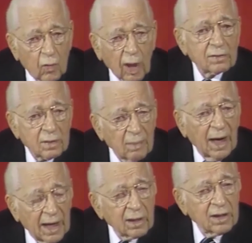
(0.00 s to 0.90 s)
what the
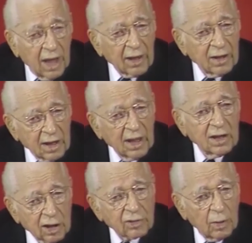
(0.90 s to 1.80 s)
man did, and he
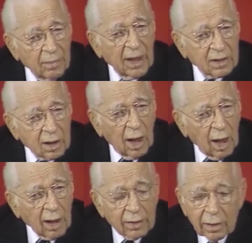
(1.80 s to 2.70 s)
disobeyed
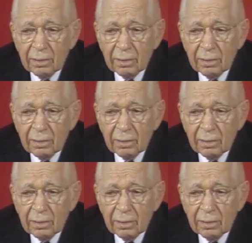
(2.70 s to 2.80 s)
God.